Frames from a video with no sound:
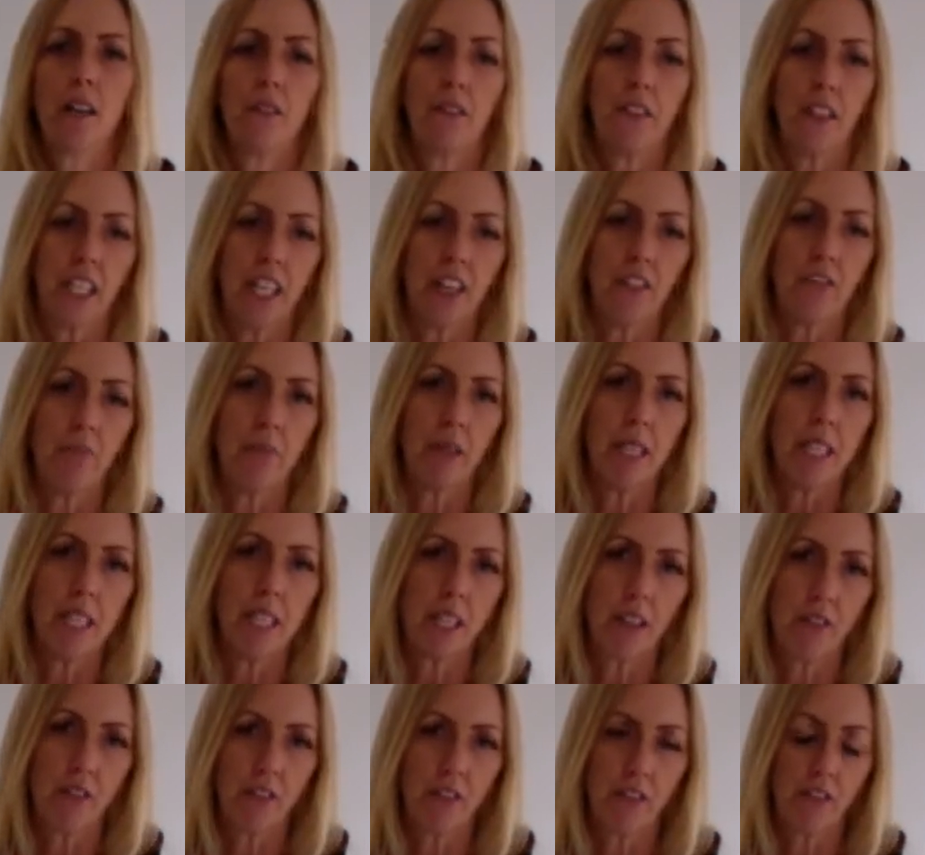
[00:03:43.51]
forgive me,
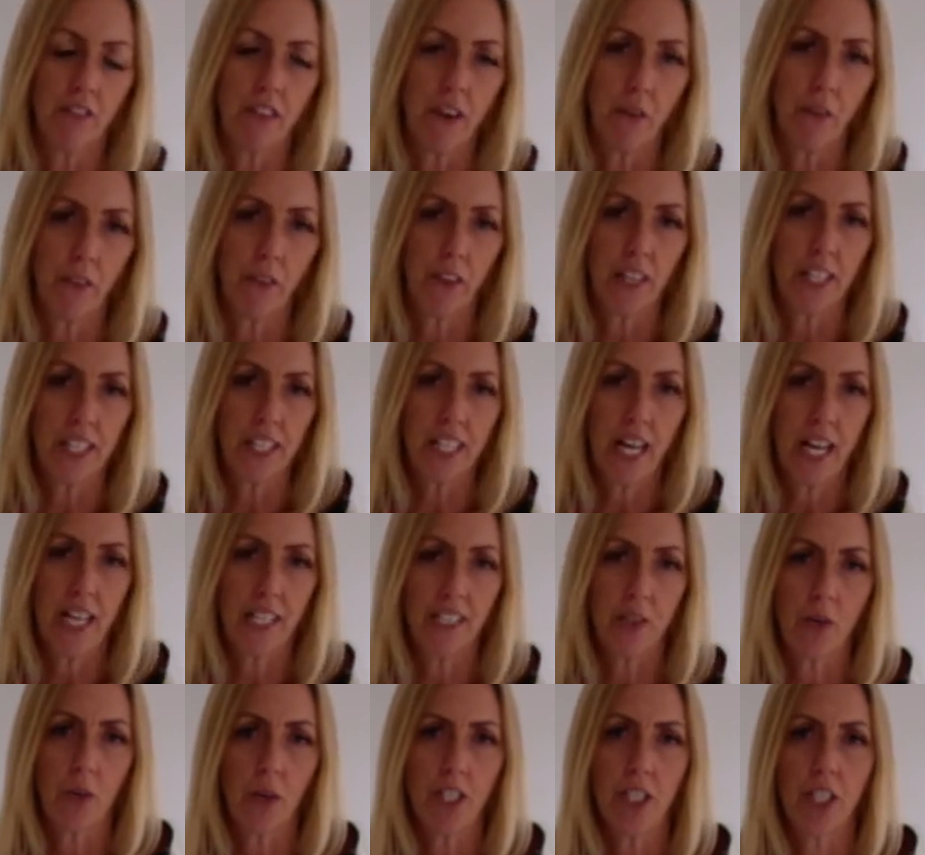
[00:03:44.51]
you can feel free to
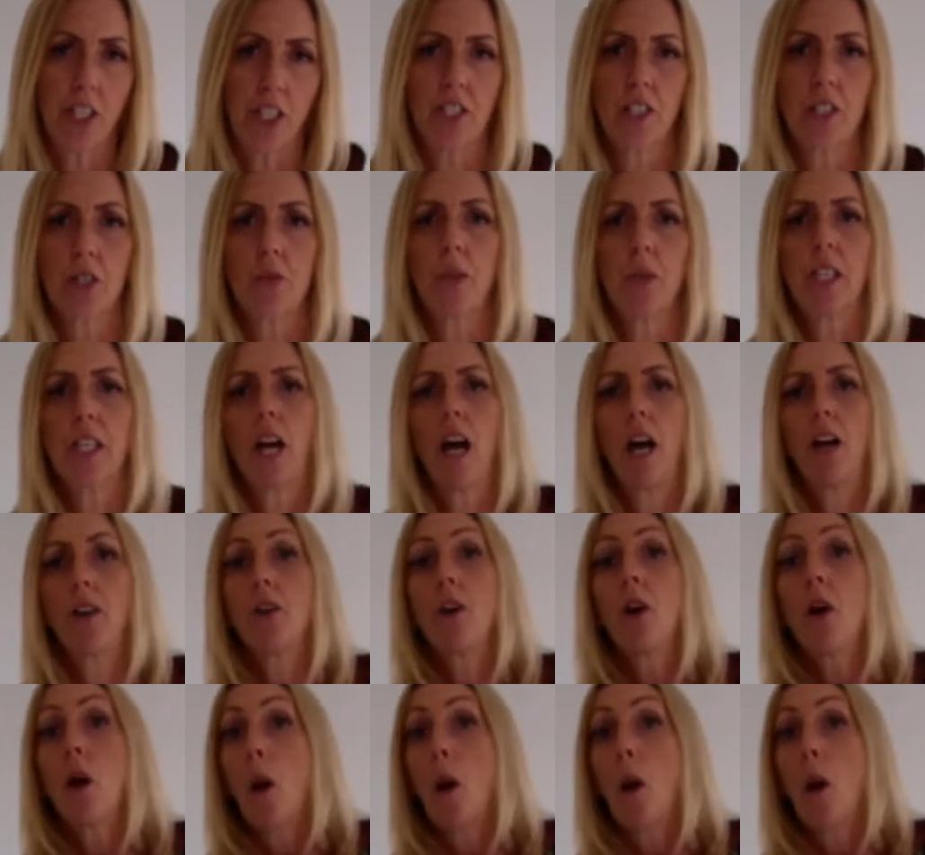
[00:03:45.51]
ask questions as we go,